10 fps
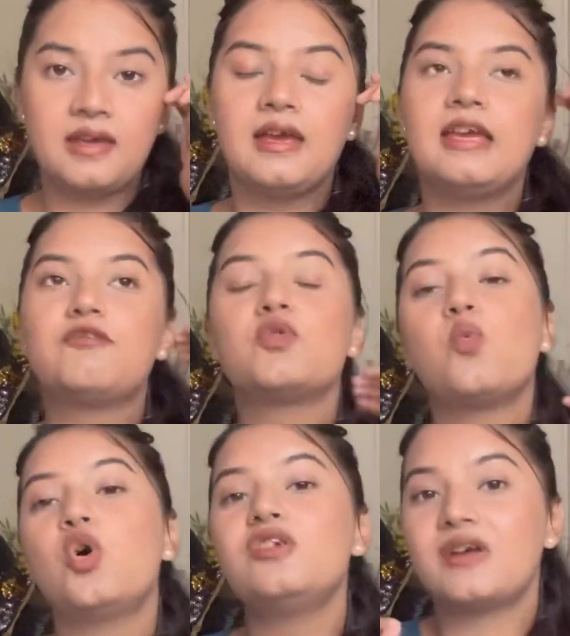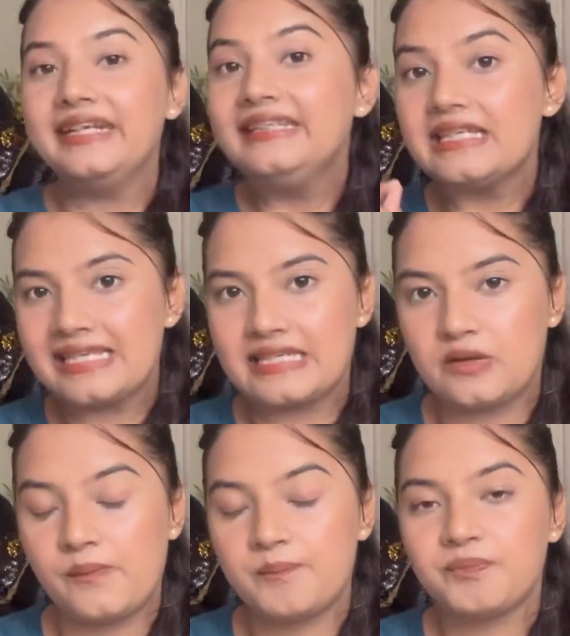If you want, write this
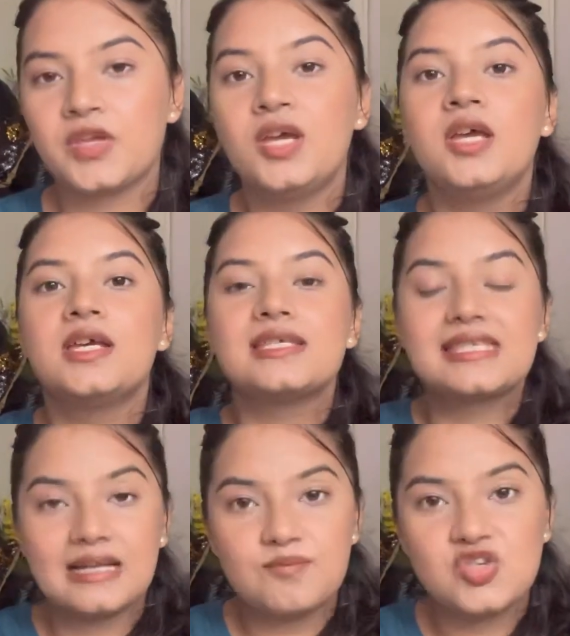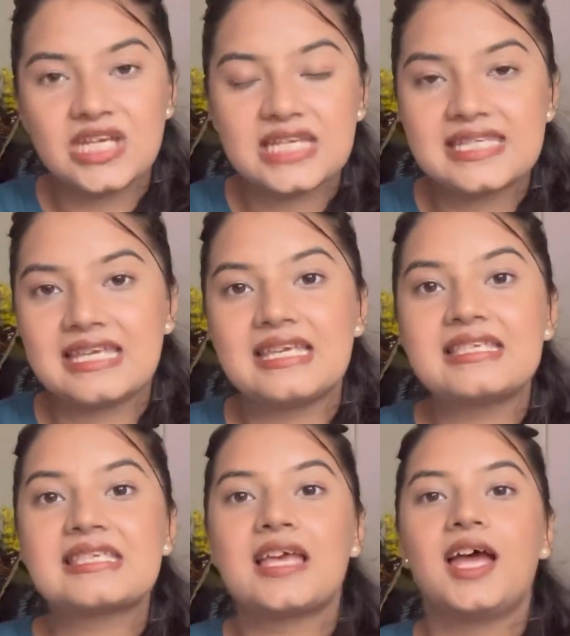down. Subject
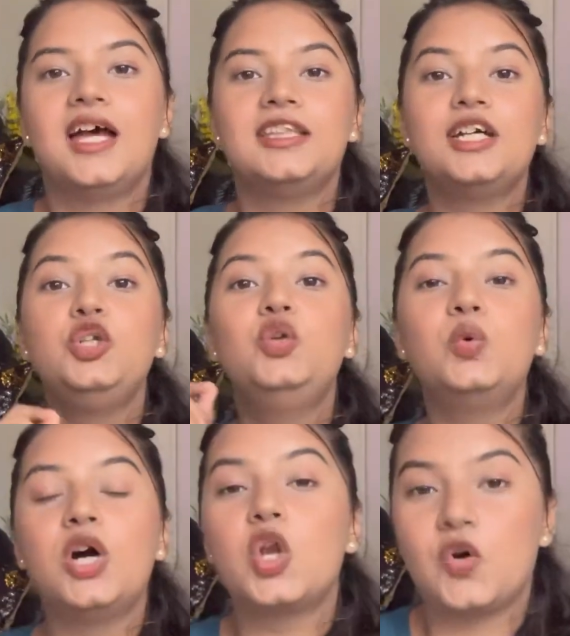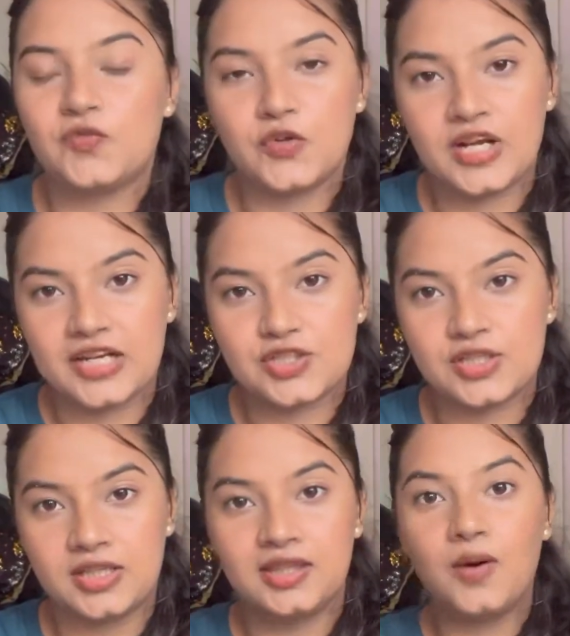is the doer of your
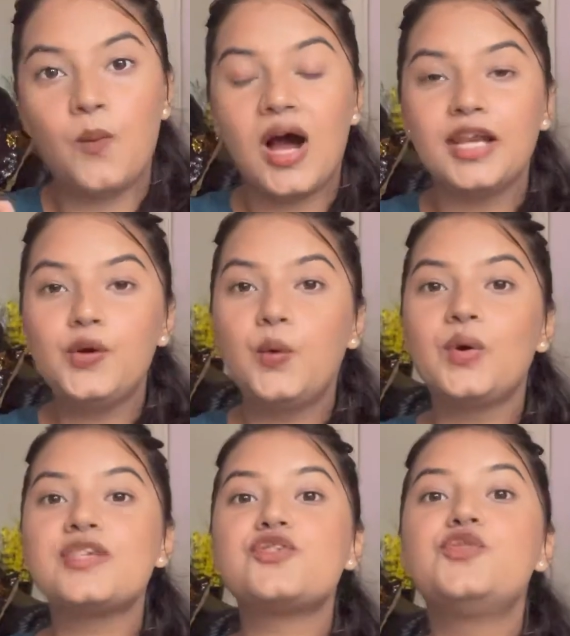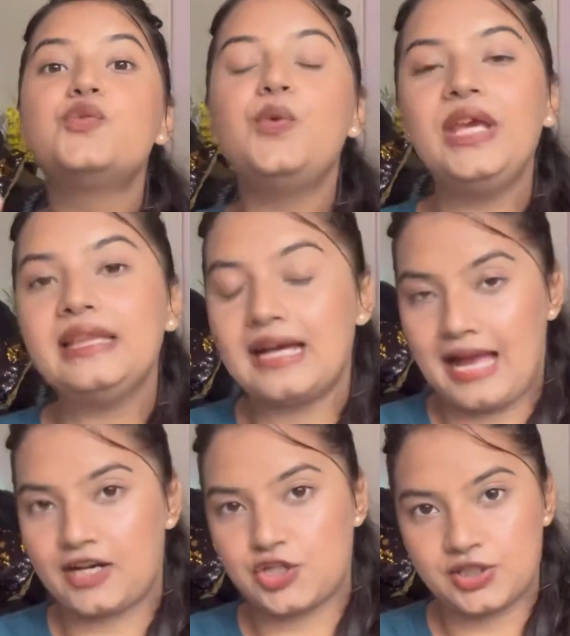action, the one who is doing the
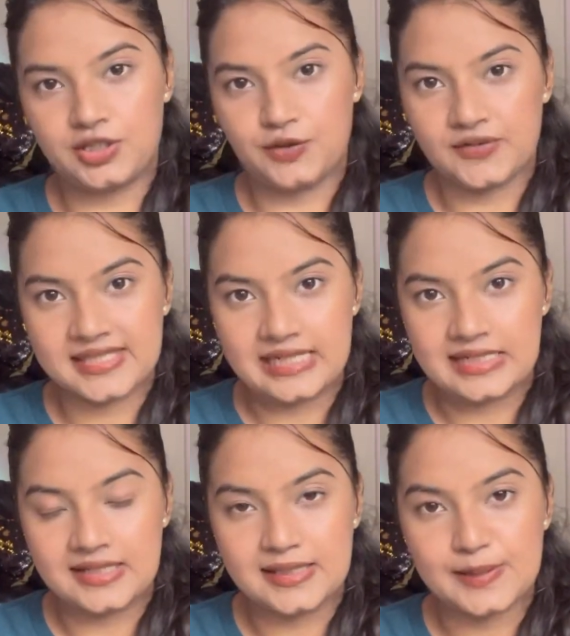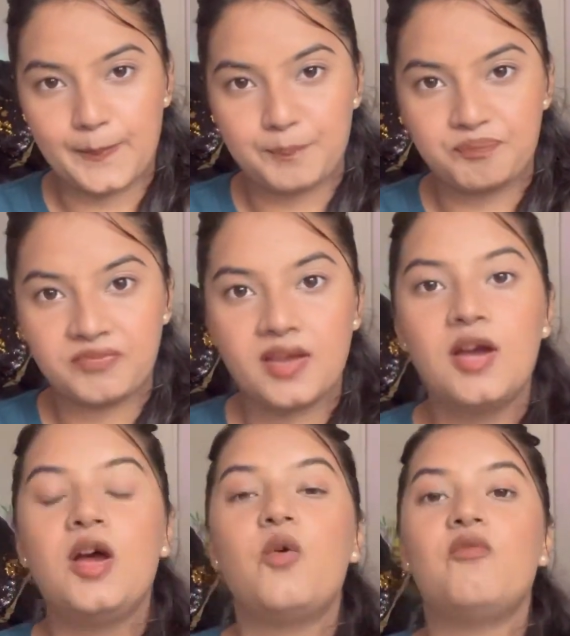action in your sentence.
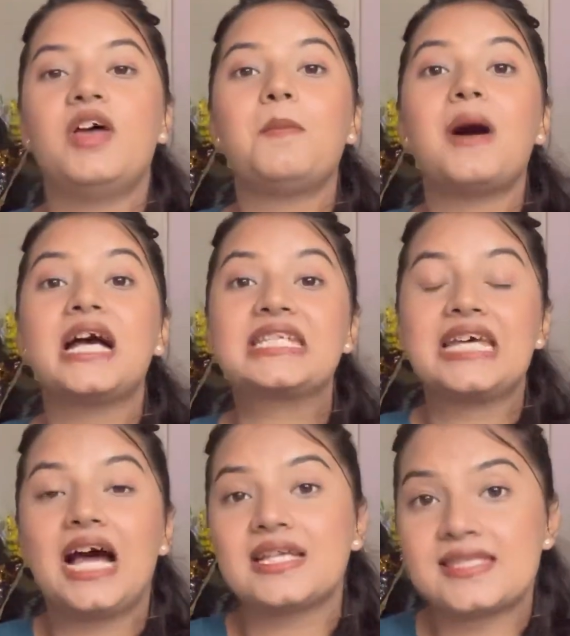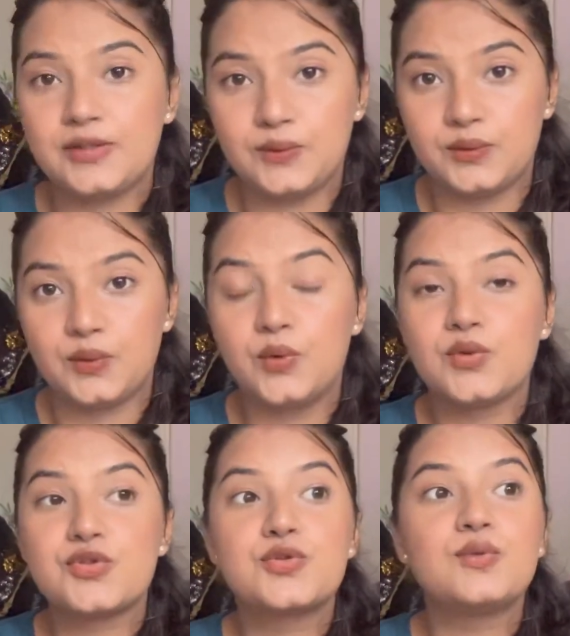Wer macht Aktion, who
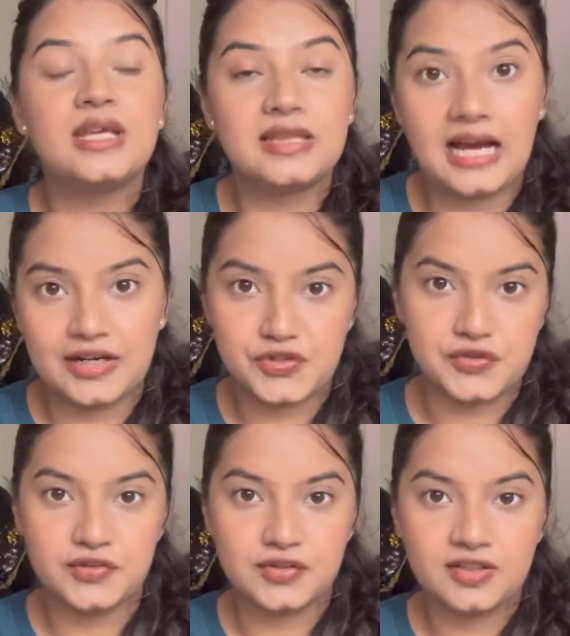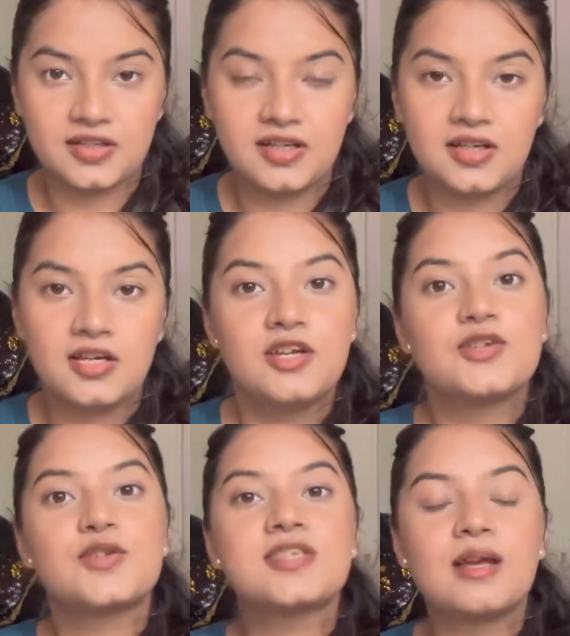is doing the action.
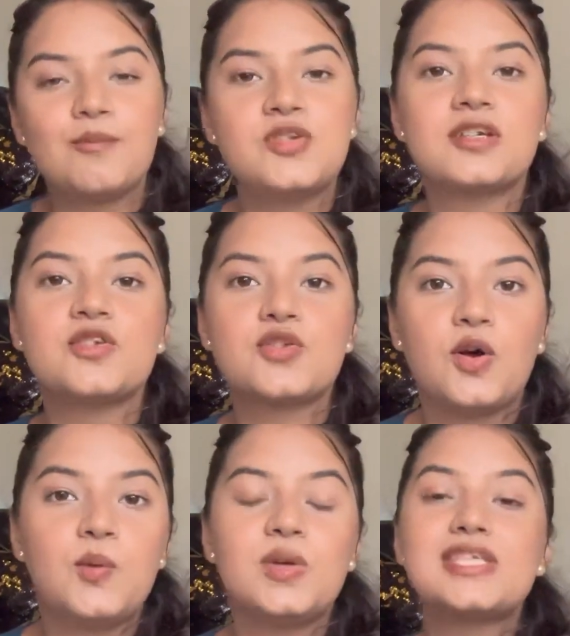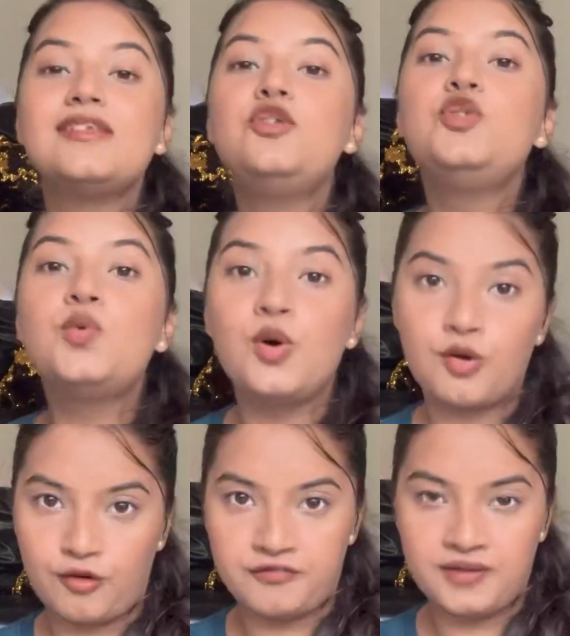So subject is always the doer
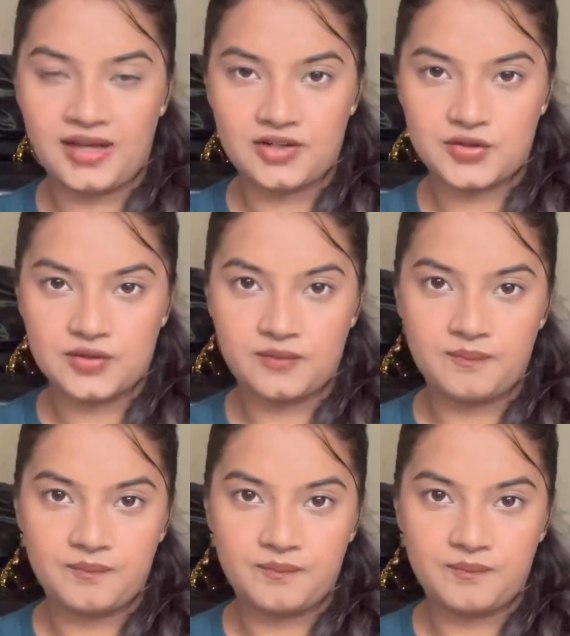of the action.